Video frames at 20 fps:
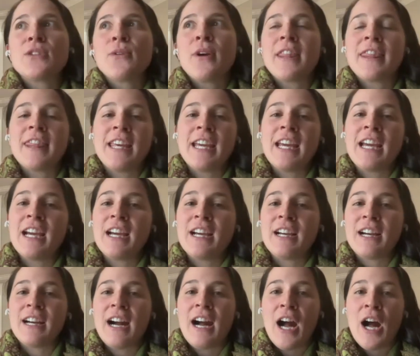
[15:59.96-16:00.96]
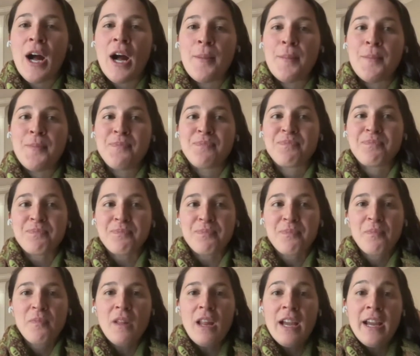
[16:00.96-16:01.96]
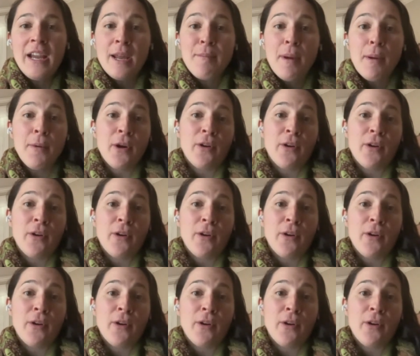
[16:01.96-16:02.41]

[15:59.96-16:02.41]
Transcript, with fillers: so i think um again my